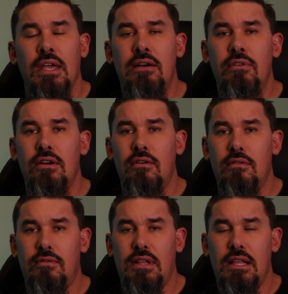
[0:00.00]
every
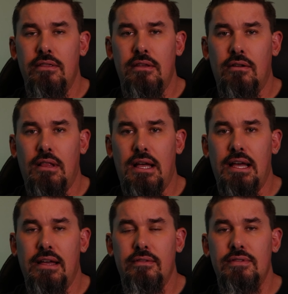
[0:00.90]
year of their
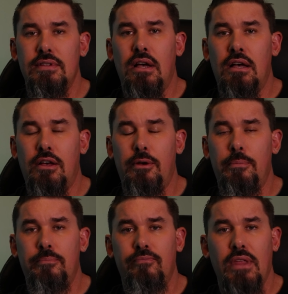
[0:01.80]
lives,
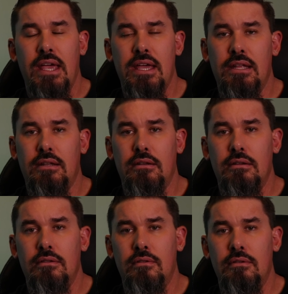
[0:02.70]

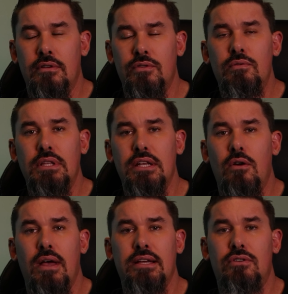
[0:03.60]
and there's really
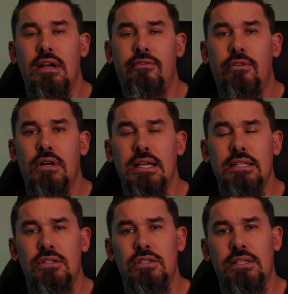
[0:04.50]
no extra effort.
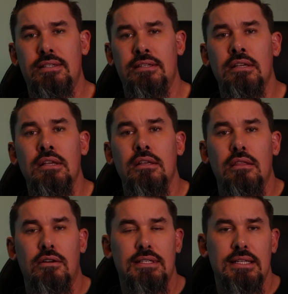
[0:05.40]
It's just
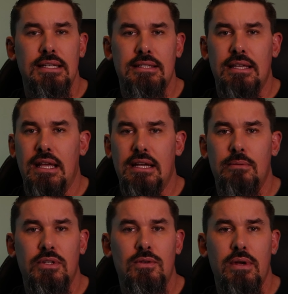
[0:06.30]
there's a
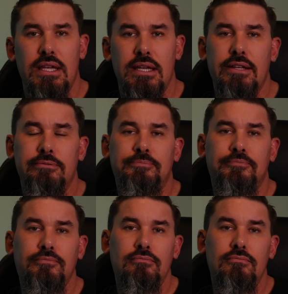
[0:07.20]
disconnect between
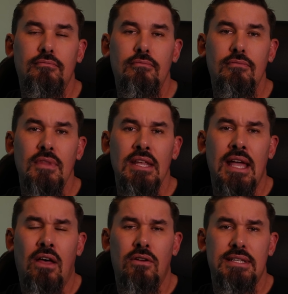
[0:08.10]

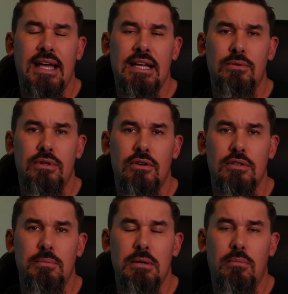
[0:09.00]
how their tax
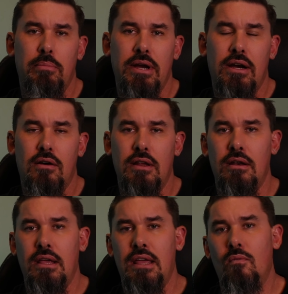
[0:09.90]
returns being prepared
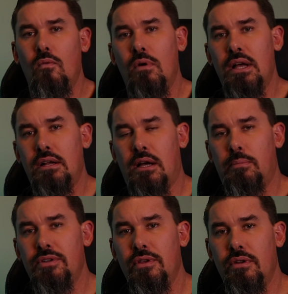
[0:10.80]
and what
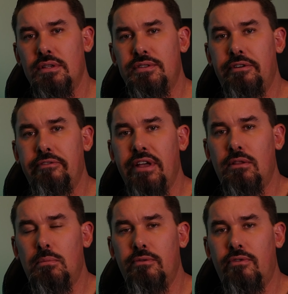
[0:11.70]
opportunities are
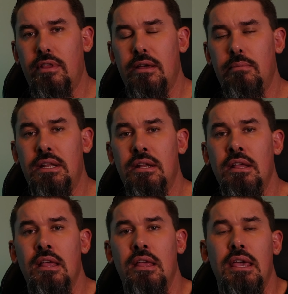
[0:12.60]
available for them. And
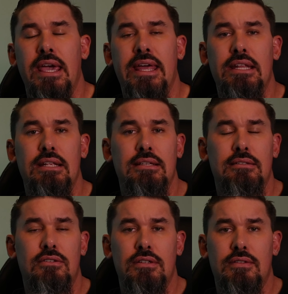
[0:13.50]
it
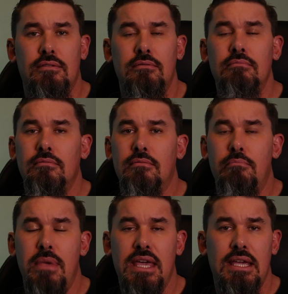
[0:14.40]
is just
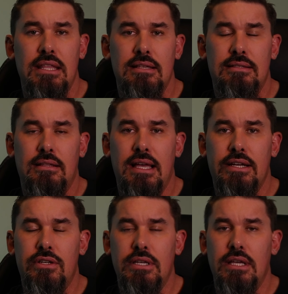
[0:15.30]
making this
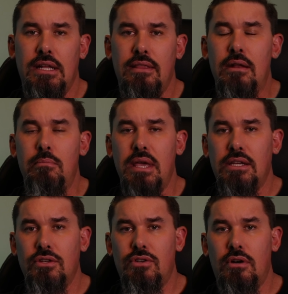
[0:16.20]
election and then
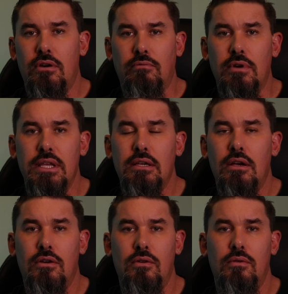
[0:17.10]
making sure to
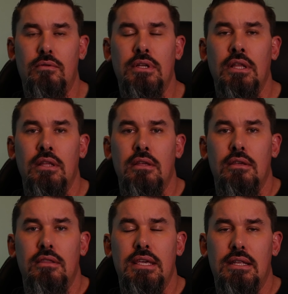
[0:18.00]
recode
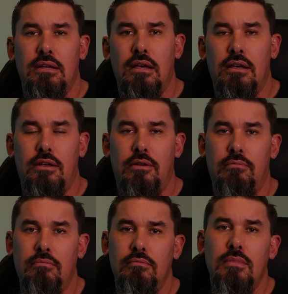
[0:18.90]
the
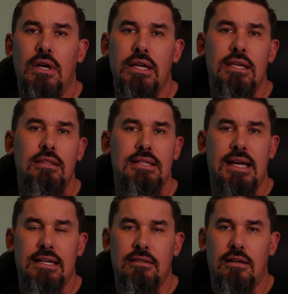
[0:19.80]
income in the
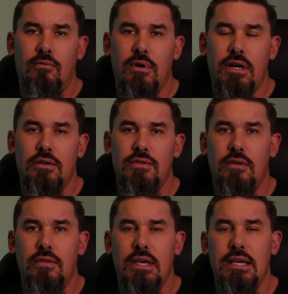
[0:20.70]
tax software
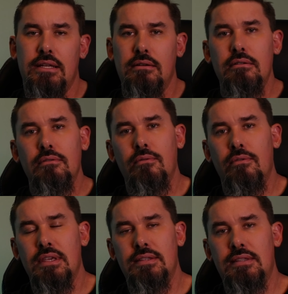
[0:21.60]
so that
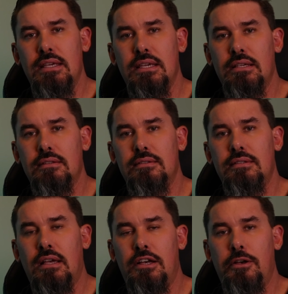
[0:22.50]
these
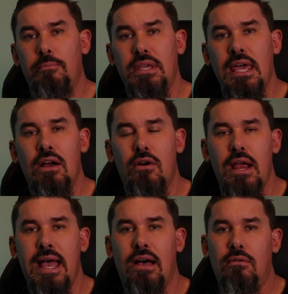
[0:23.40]
things
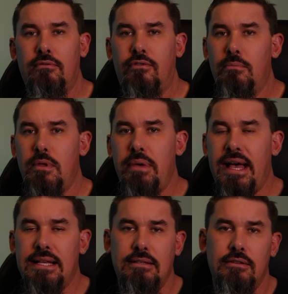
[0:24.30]
carry out from the
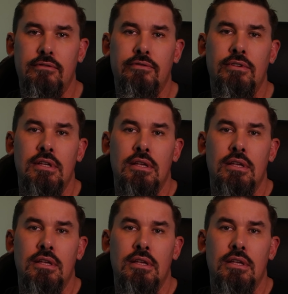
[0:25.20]
passive